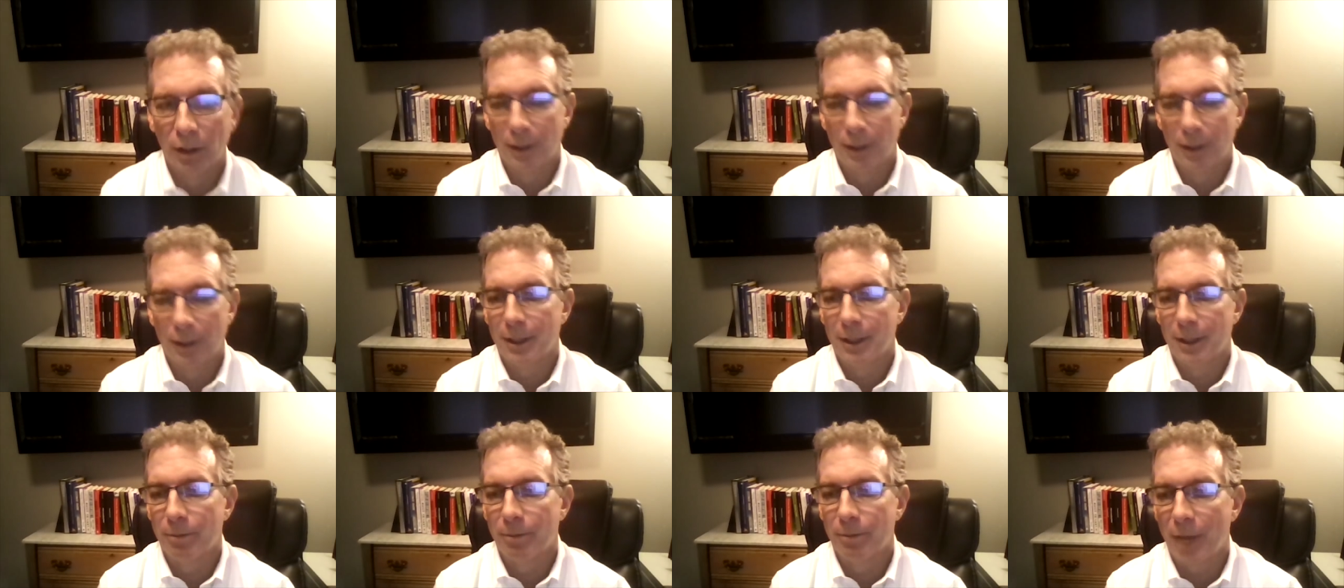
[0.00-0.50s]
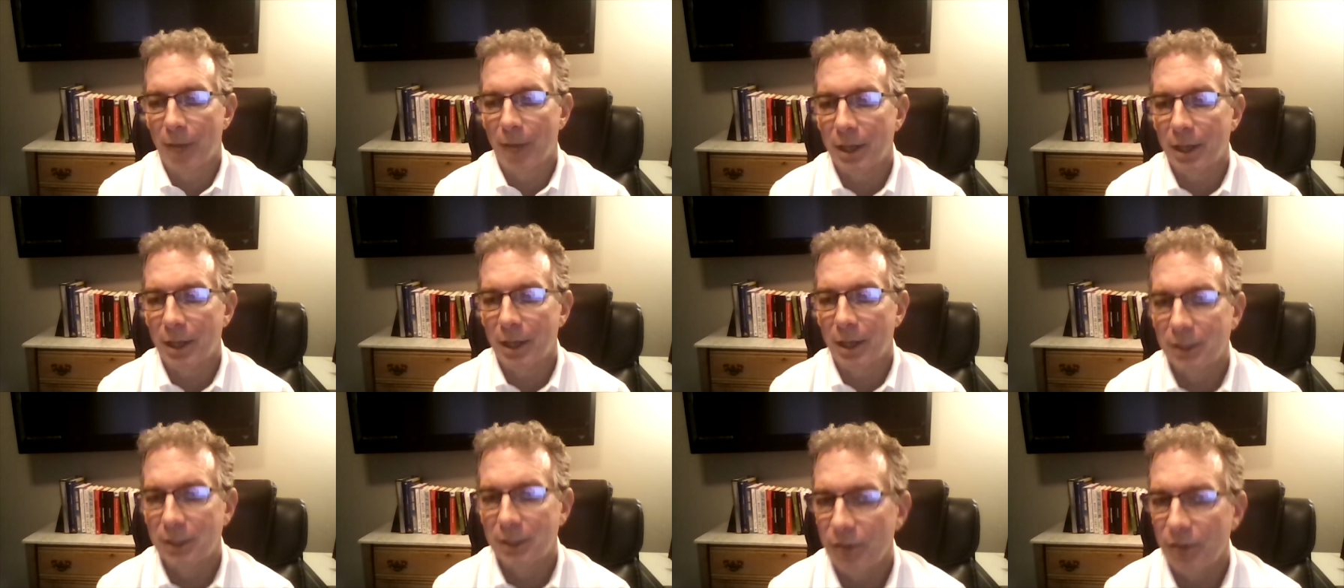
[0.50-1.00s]
I
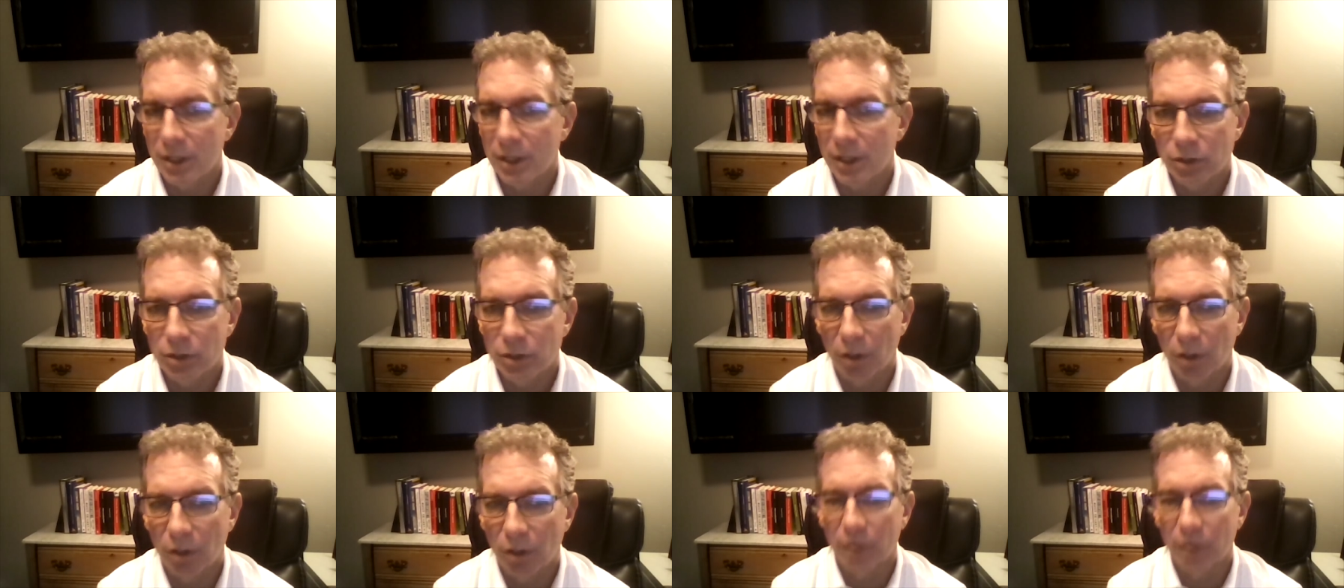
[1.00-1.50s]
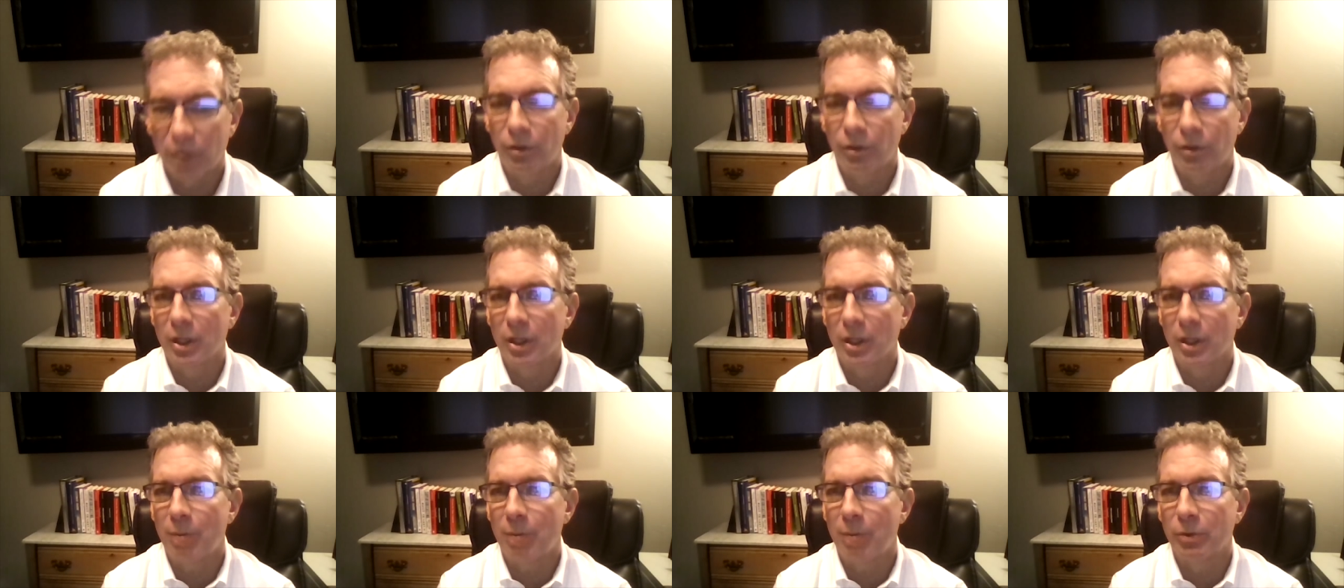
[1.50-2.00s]
did that circuit for a
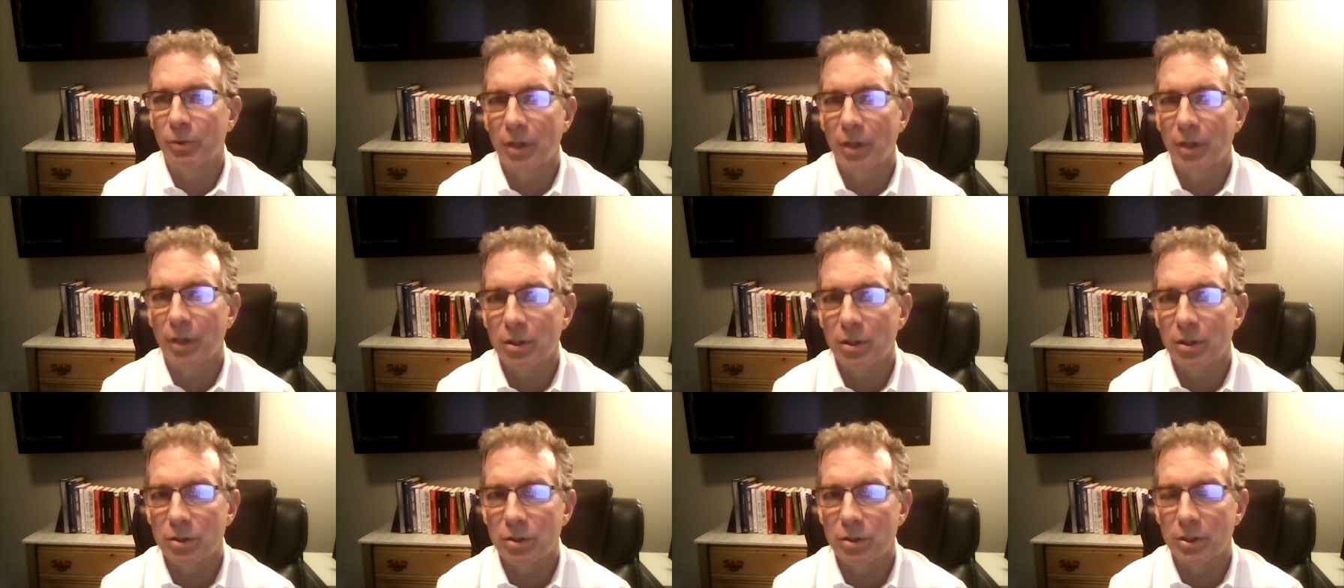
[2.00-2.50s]
couple of years.